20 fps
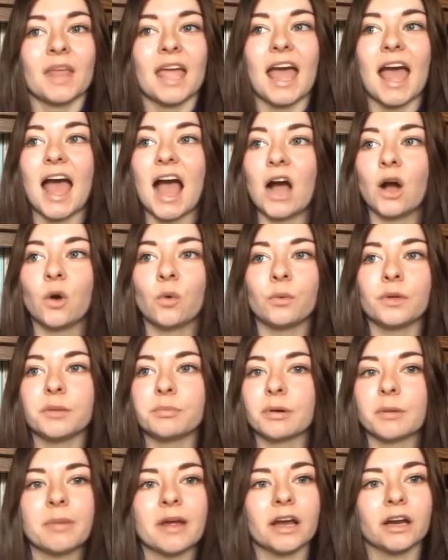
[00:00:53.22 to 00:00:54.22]
how we
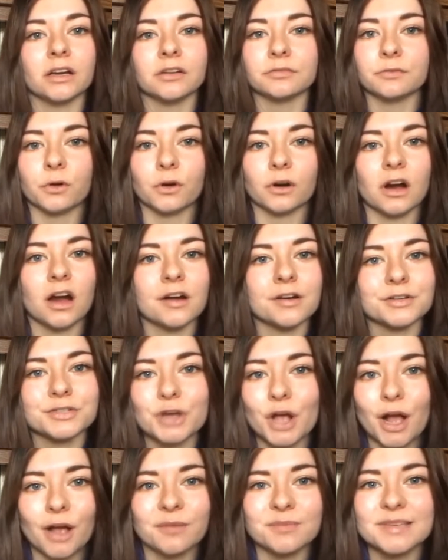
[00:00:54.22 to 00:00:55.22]
prepare for our
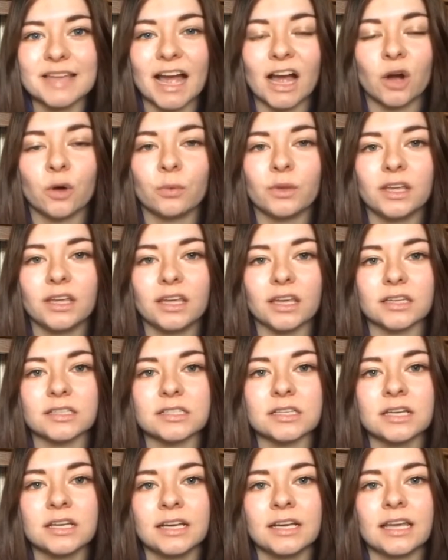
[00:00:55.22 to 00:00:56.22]
jobs, how we
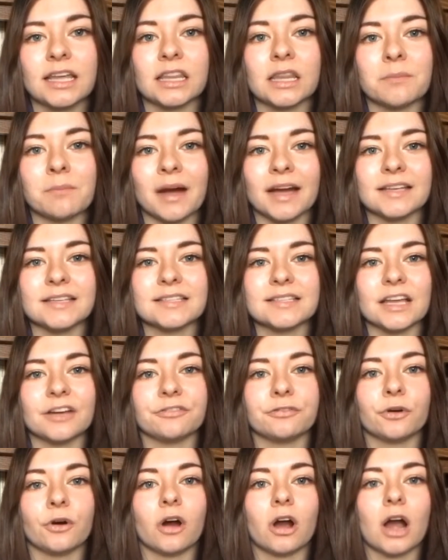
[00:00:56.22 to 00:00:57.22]
get in the
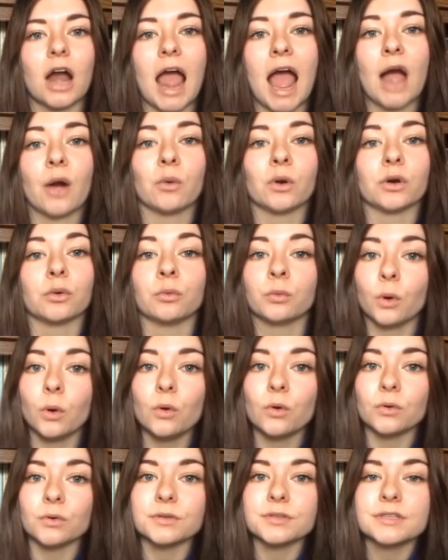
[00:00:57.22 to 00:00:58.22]
mindset for our
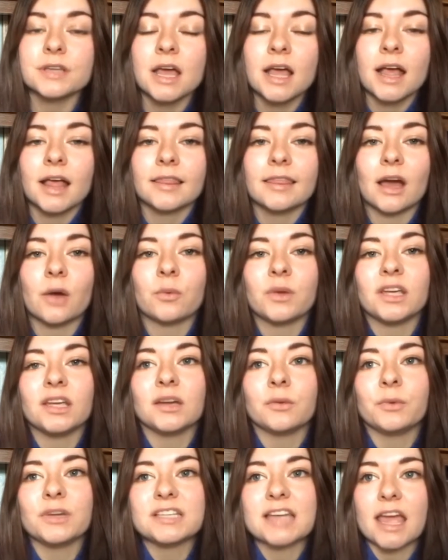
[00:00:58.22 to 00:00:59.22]
roles that
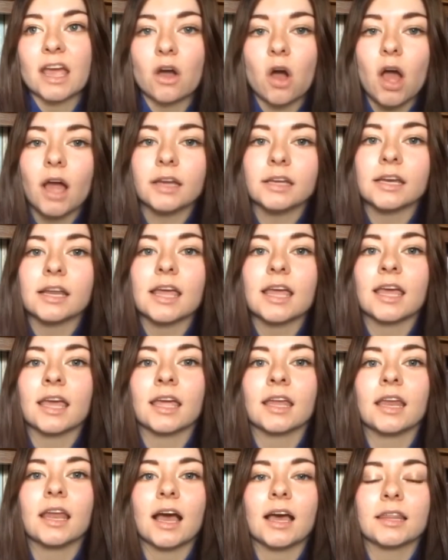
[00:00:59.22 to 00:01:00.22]
we take on.
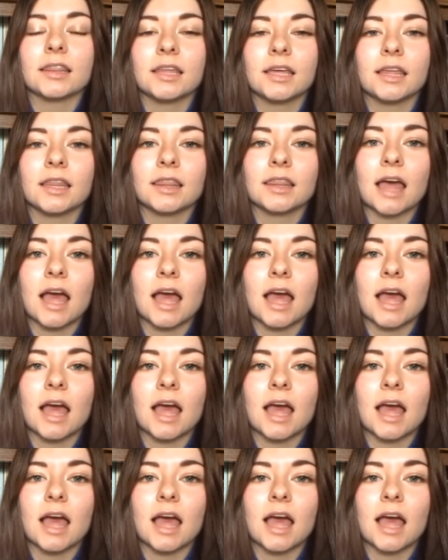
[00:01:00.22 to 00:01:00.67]
And I think